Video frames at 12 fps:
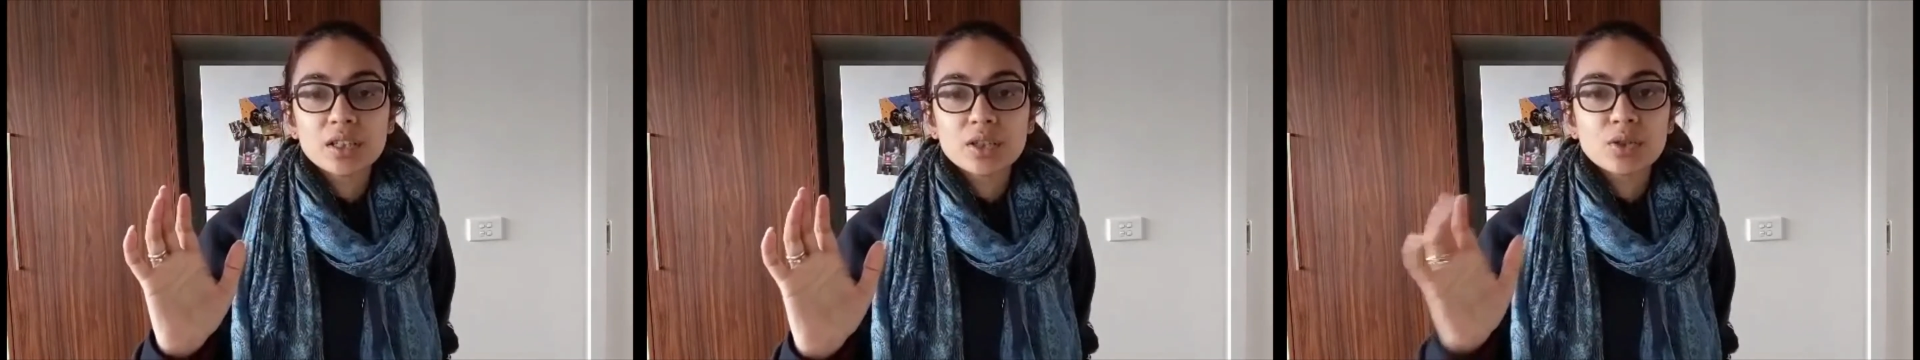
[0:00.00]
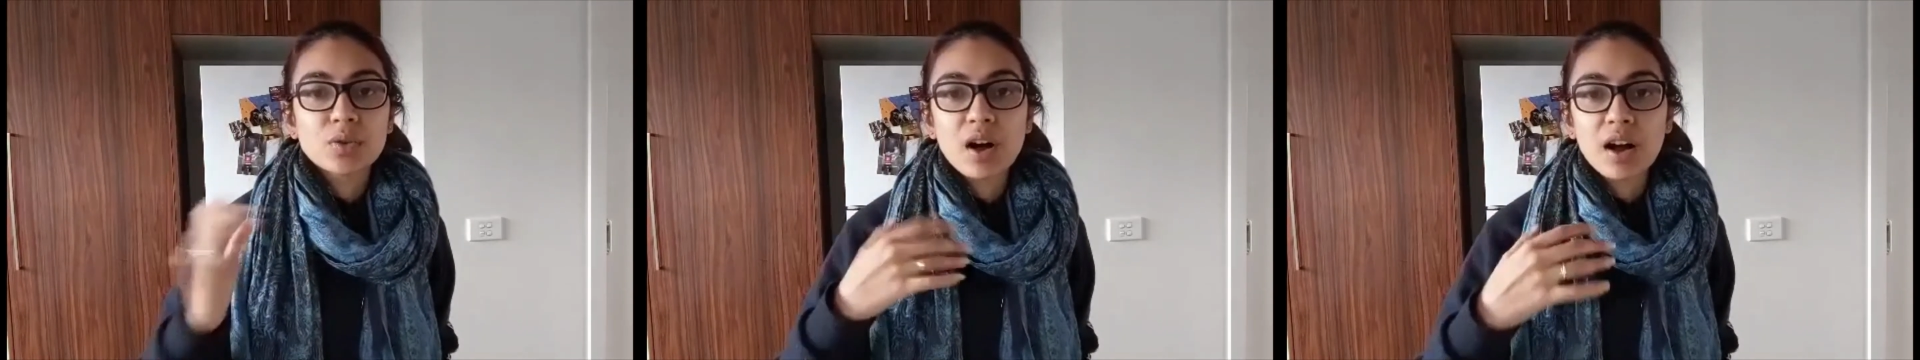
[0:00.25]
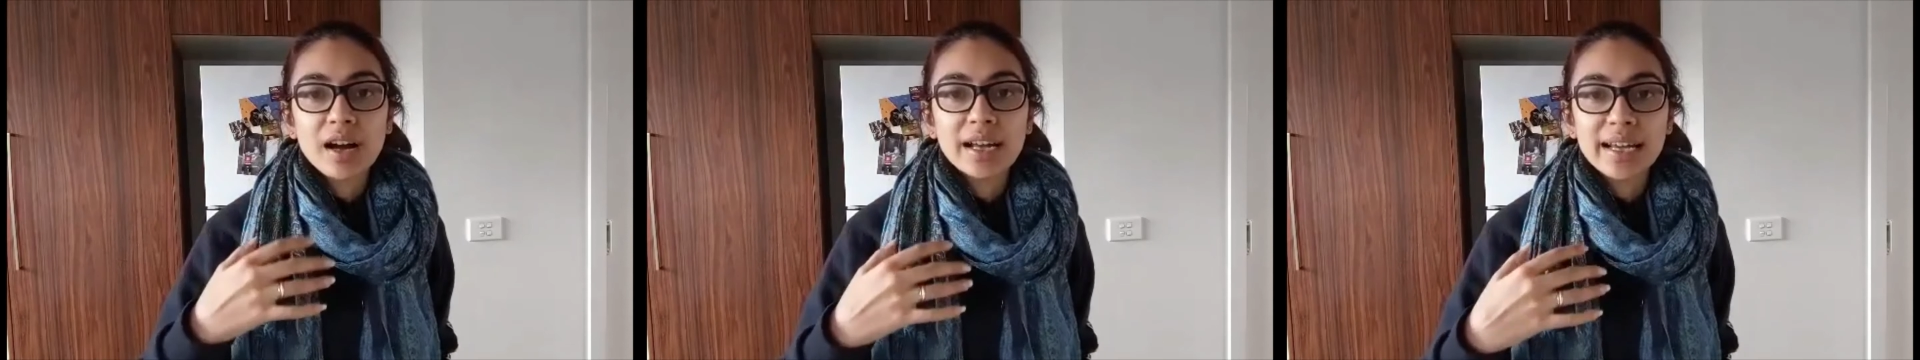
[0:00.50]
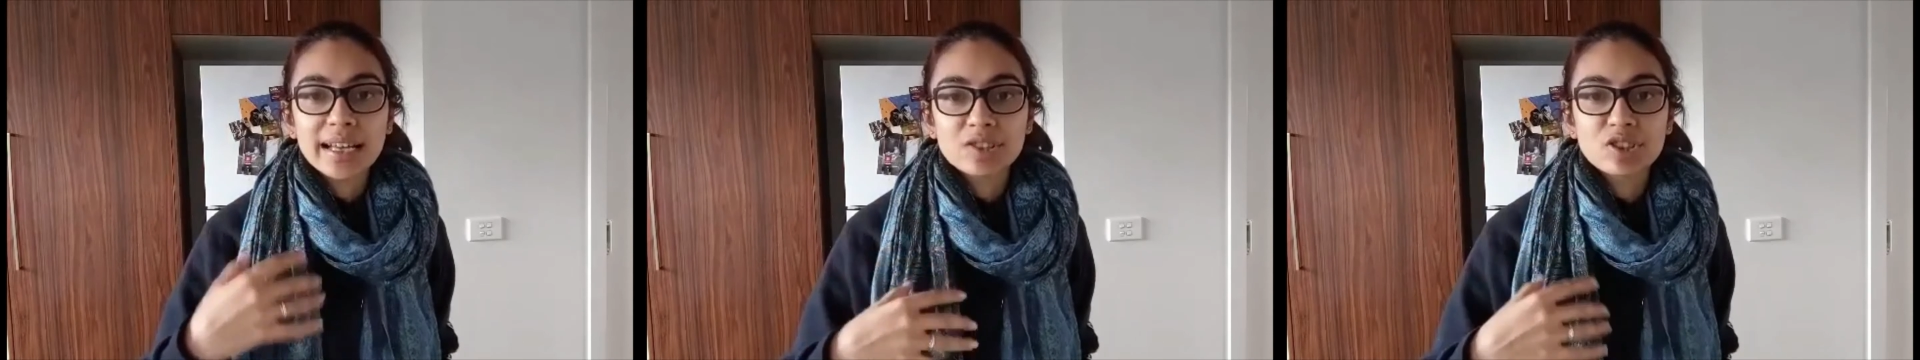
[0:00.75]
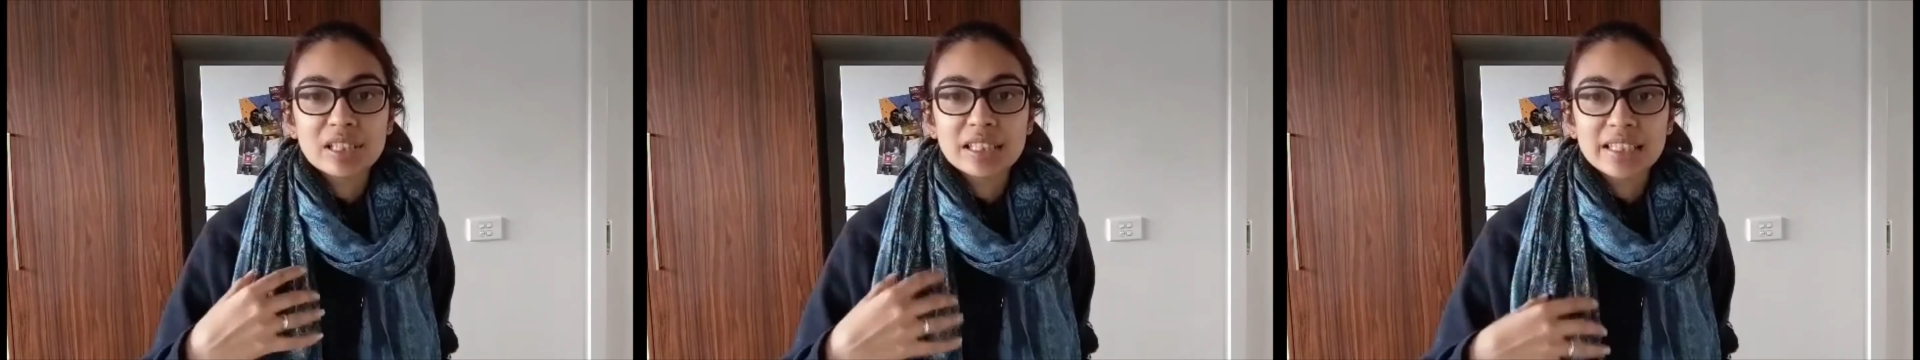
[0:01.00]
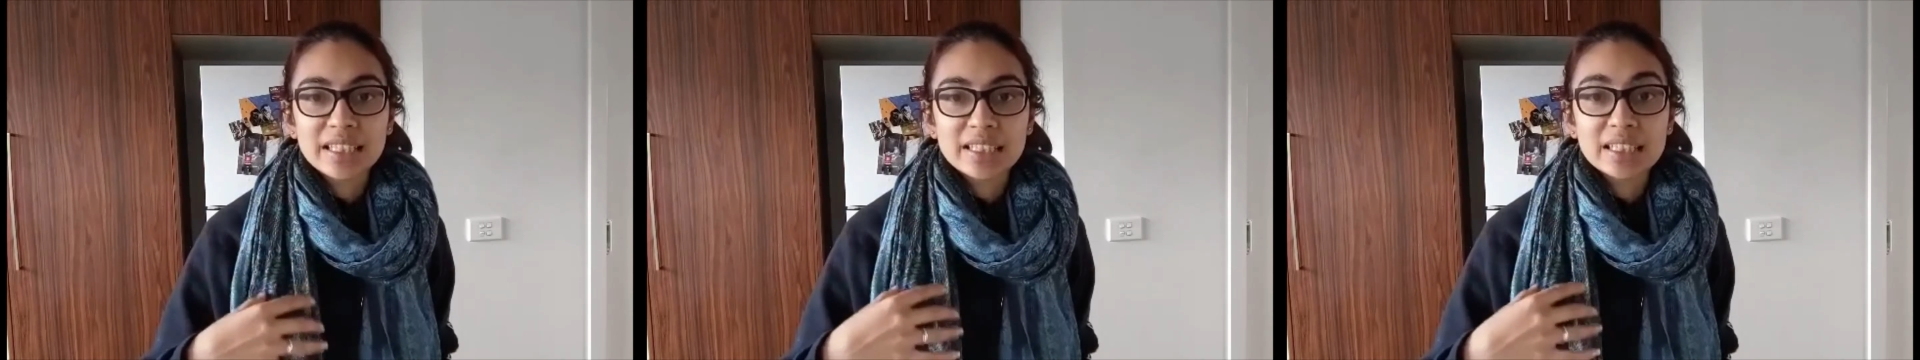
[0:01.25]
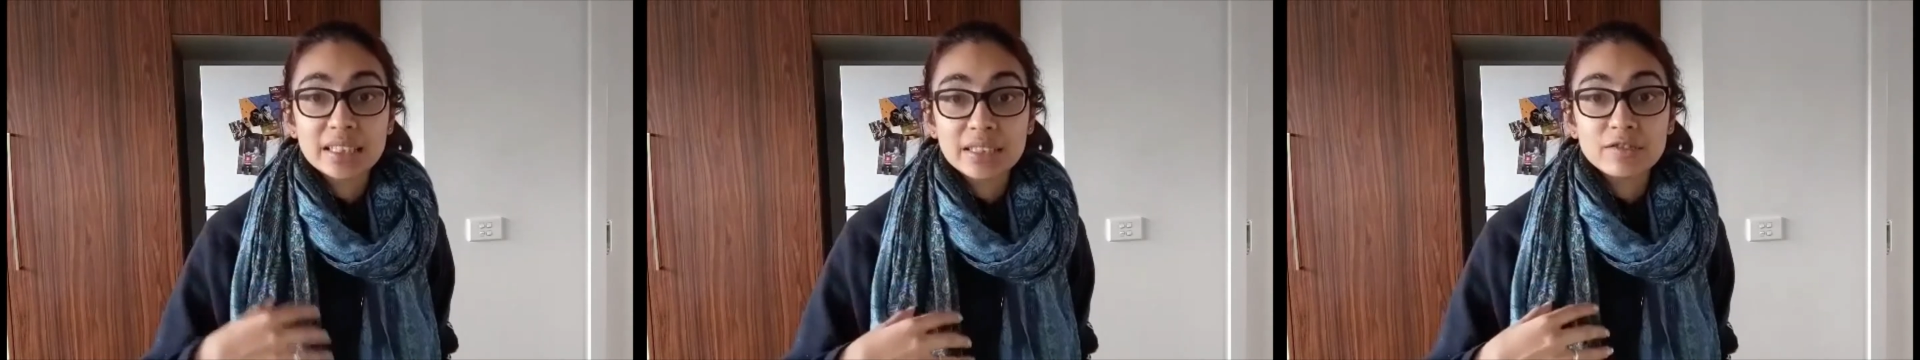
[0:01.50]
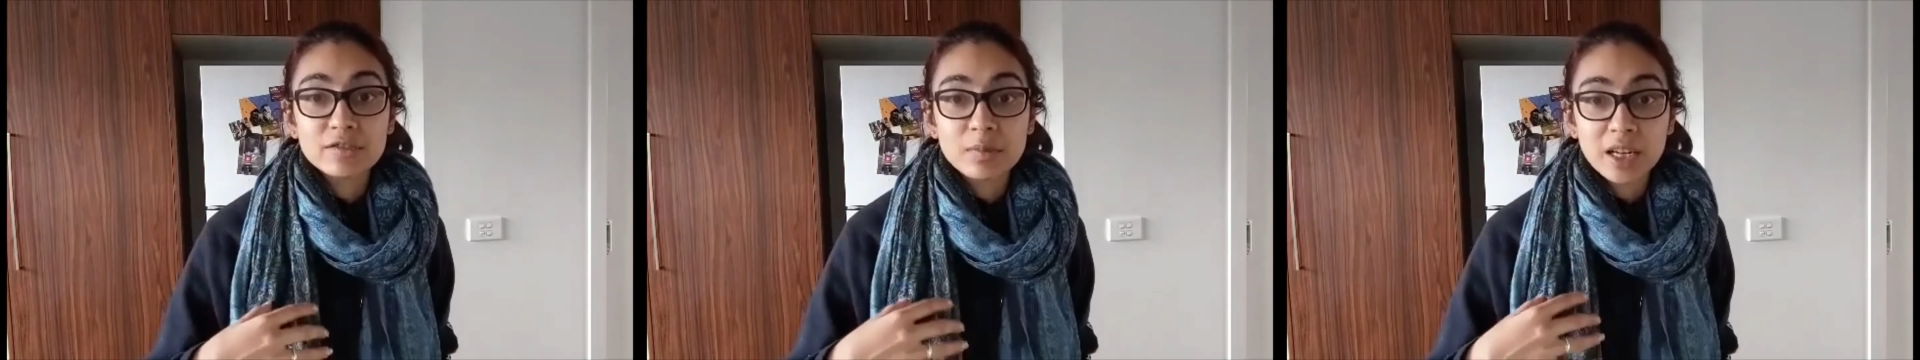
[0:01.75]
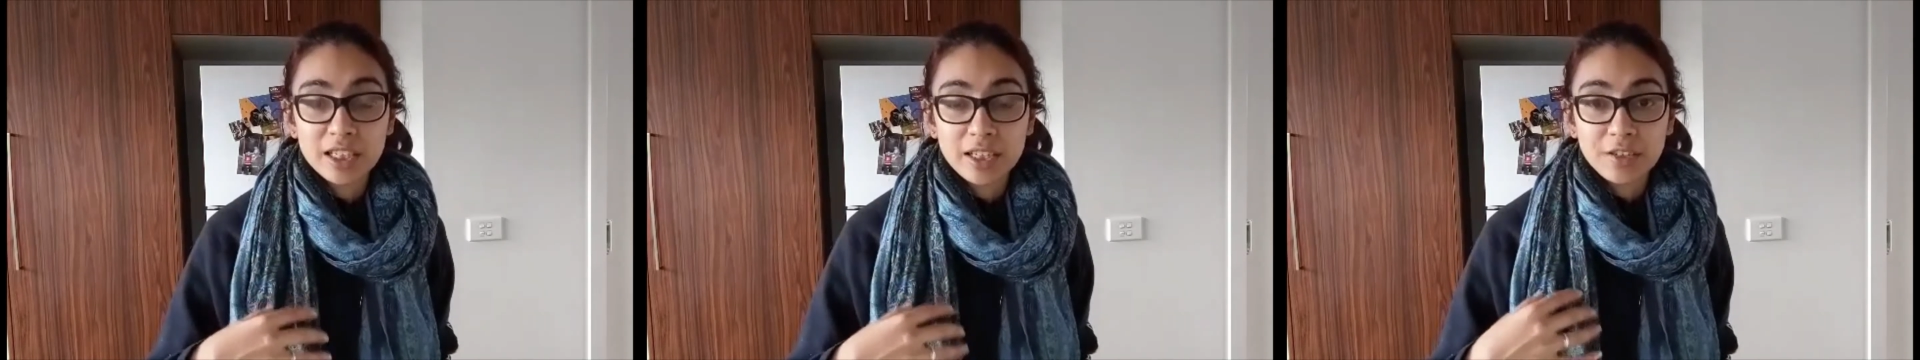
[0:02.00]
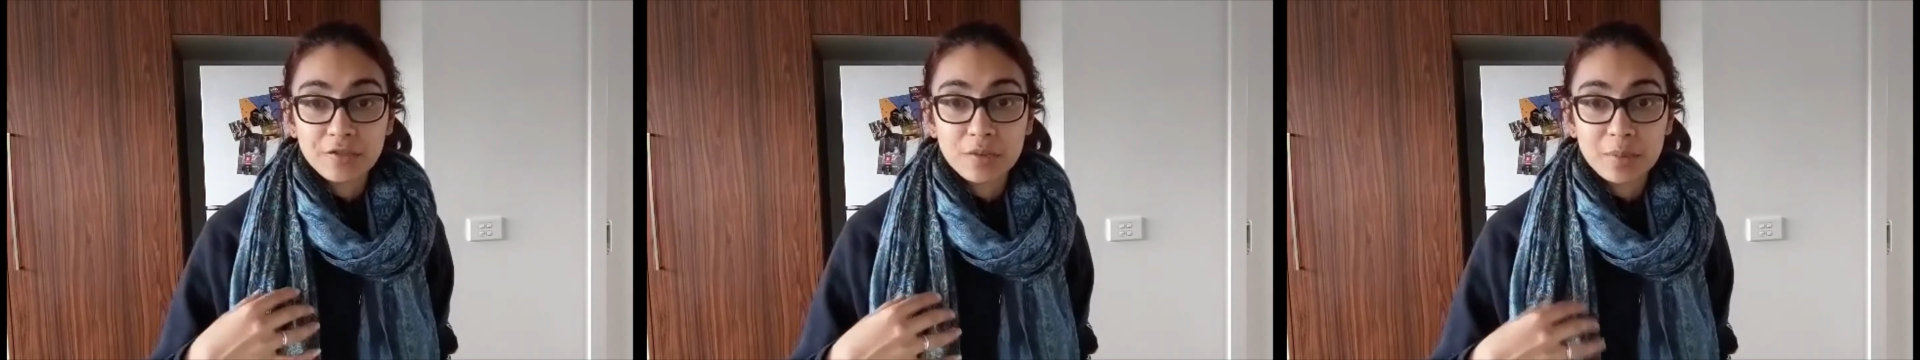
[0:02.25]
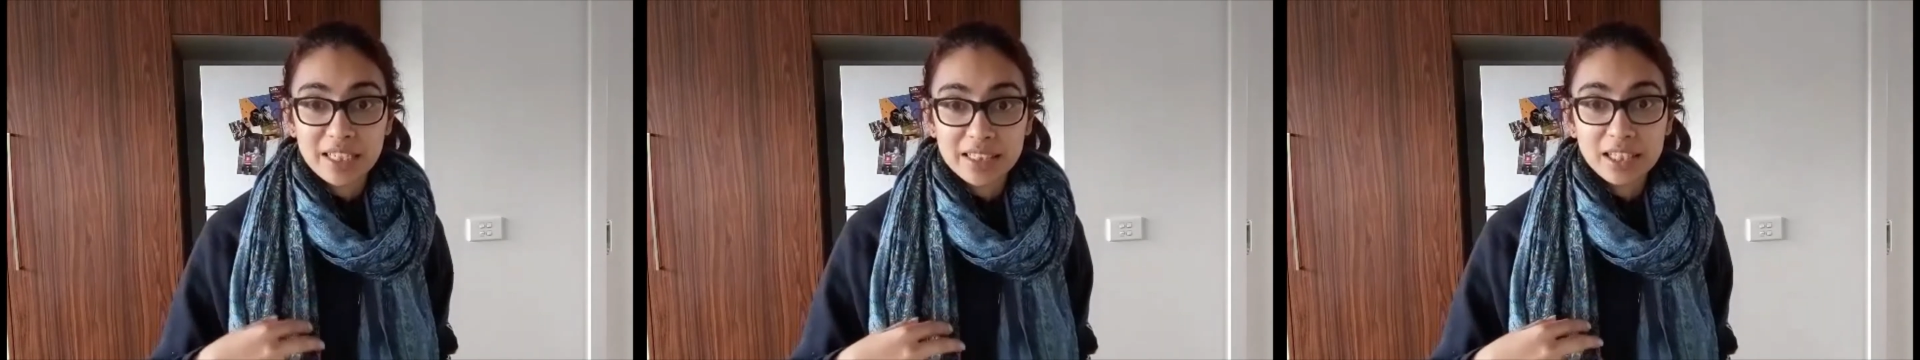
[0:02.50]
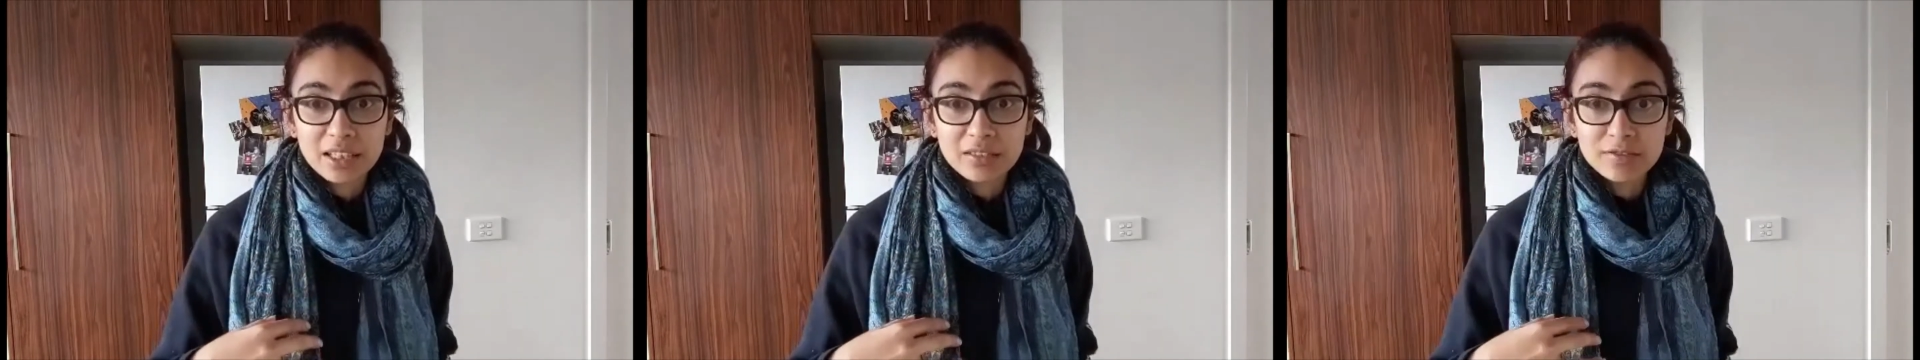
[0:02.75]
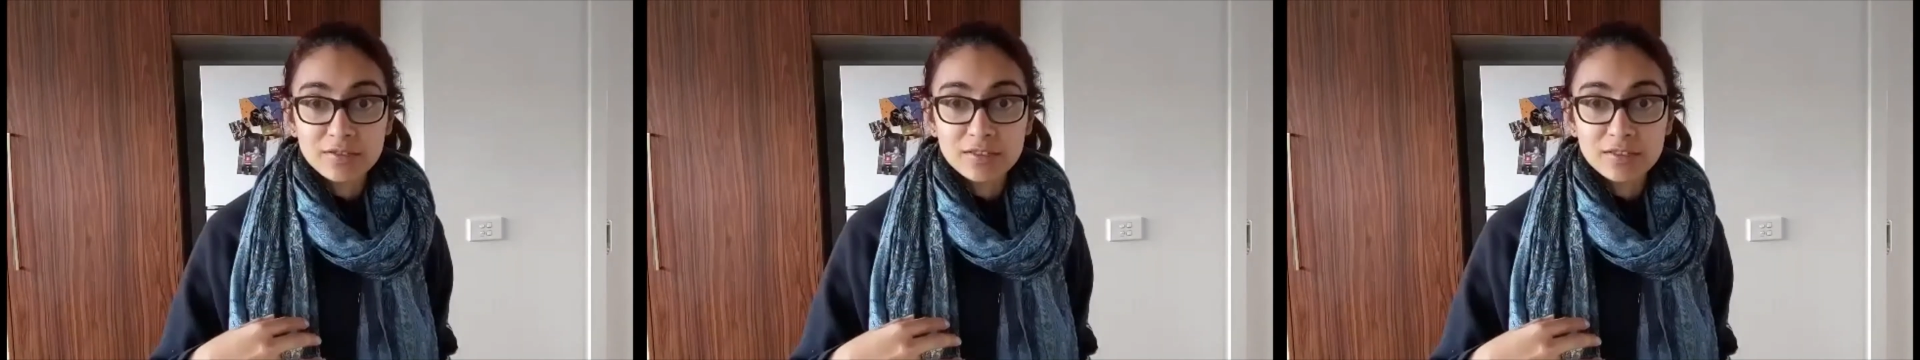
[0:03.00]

do I actually get to live my life for myself?